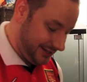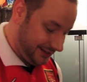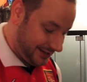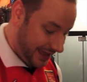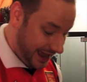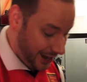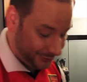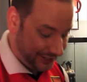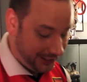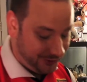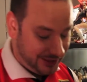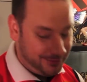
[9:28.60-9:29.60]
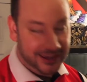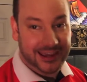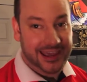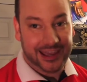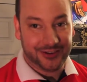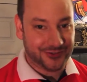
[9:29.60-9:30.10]
how dare they make a
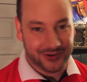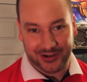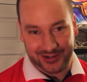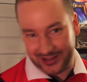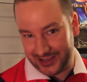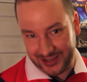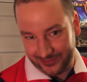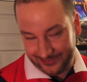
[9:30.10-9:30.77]
hand-drawn game.